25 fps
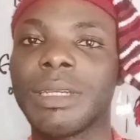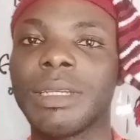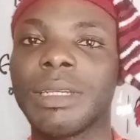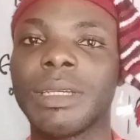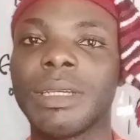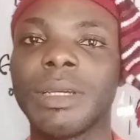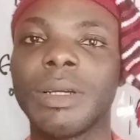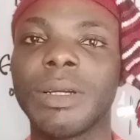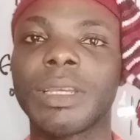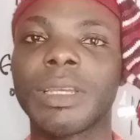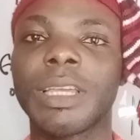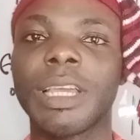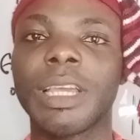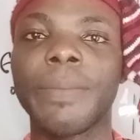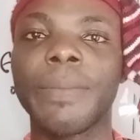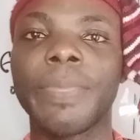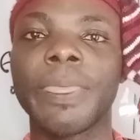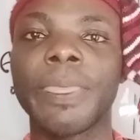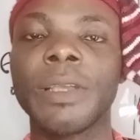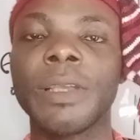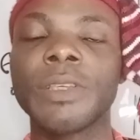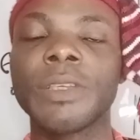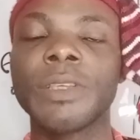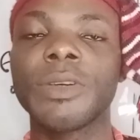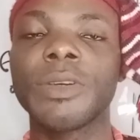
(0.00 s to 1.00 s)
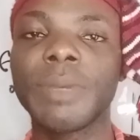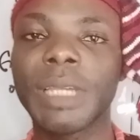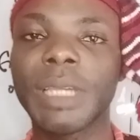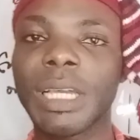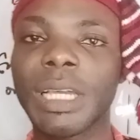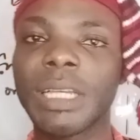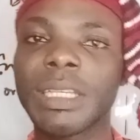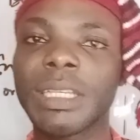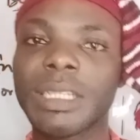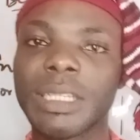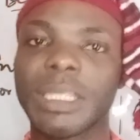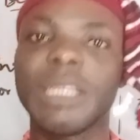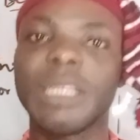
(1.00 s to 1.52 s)
Okay, so
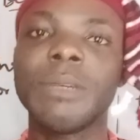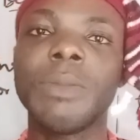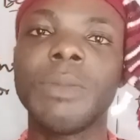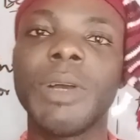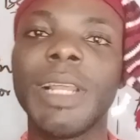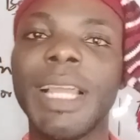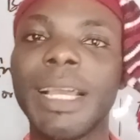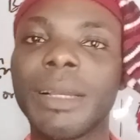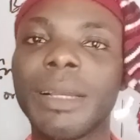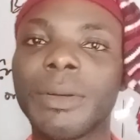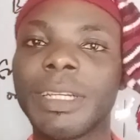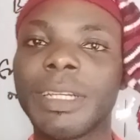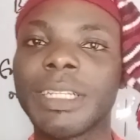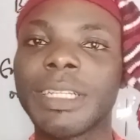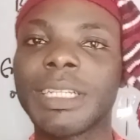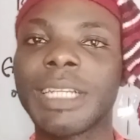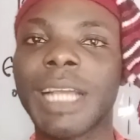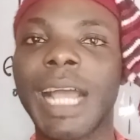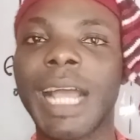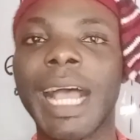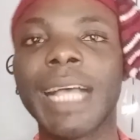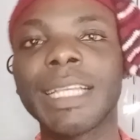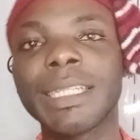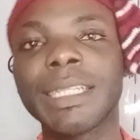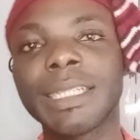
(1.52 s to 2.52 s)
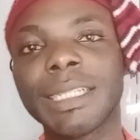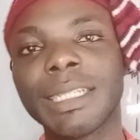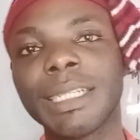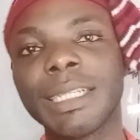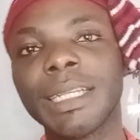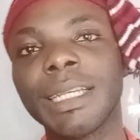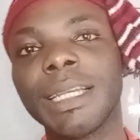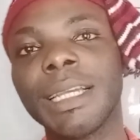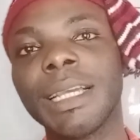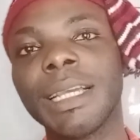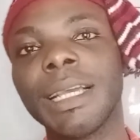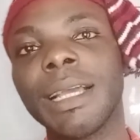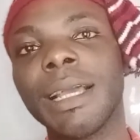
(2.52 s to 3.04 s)
because Igbo language has
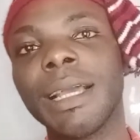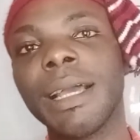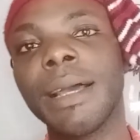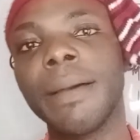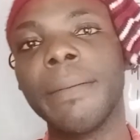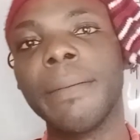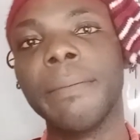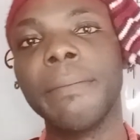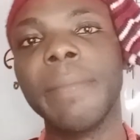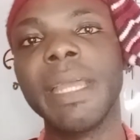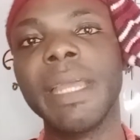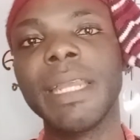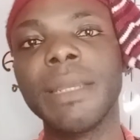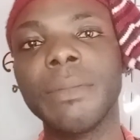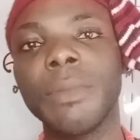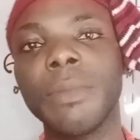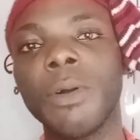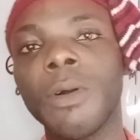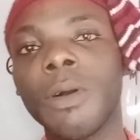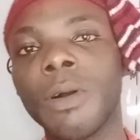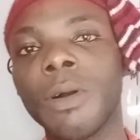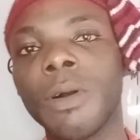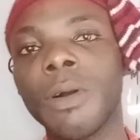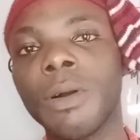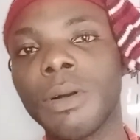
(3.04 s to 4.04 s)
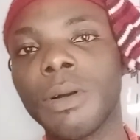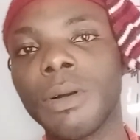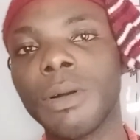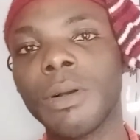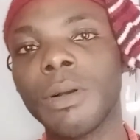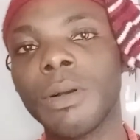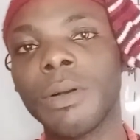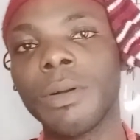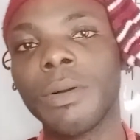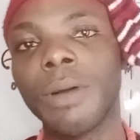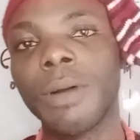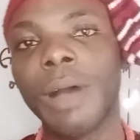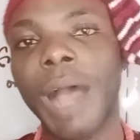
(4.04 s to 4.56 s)
many more
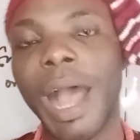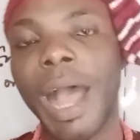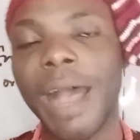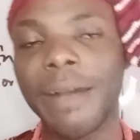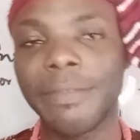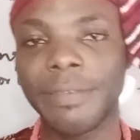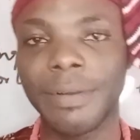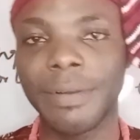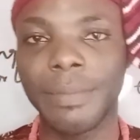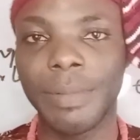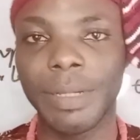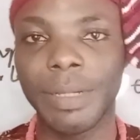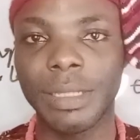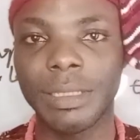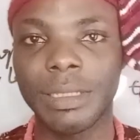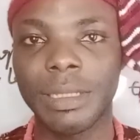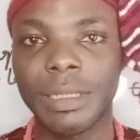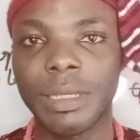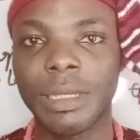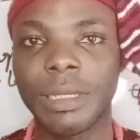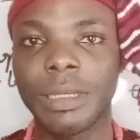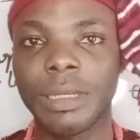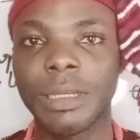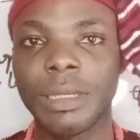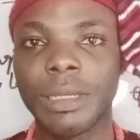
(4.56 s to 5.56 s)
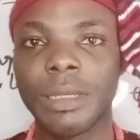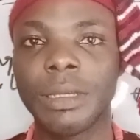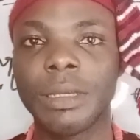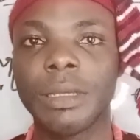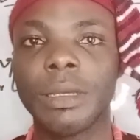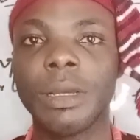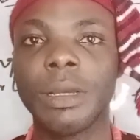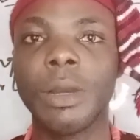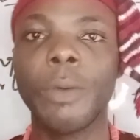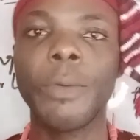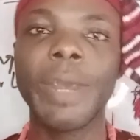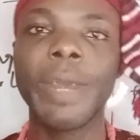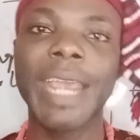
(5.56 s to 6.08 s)
alphabet,
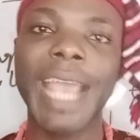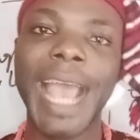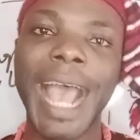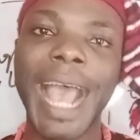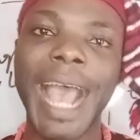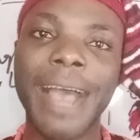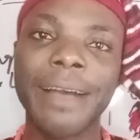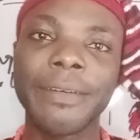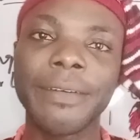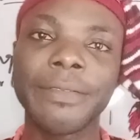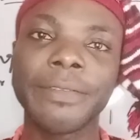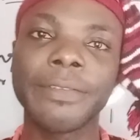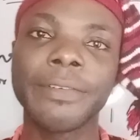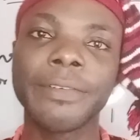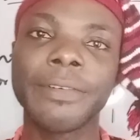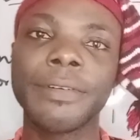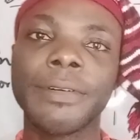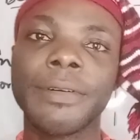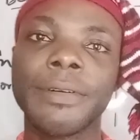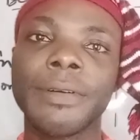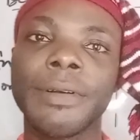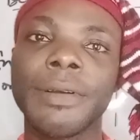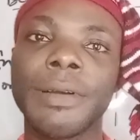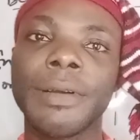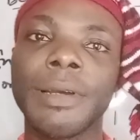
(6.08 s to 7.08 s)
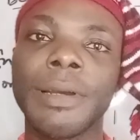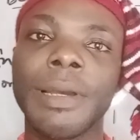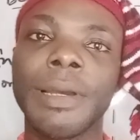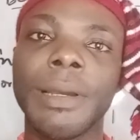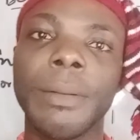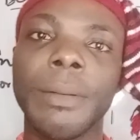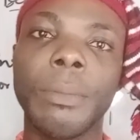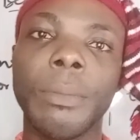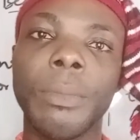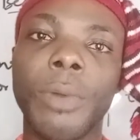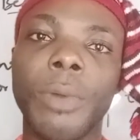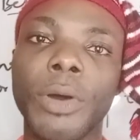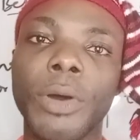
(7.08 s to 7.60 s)
we have
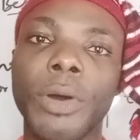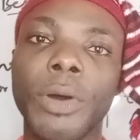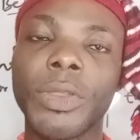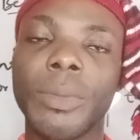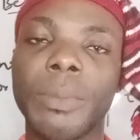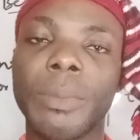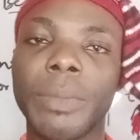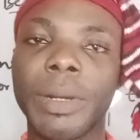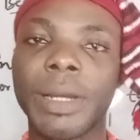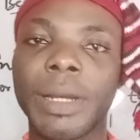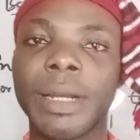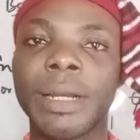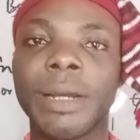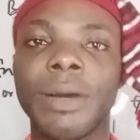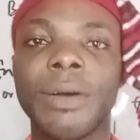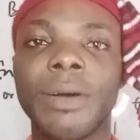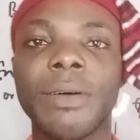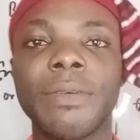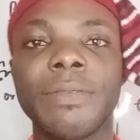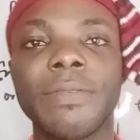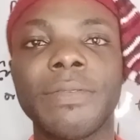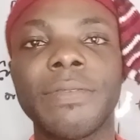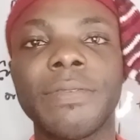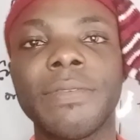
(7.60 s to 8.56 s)
more number of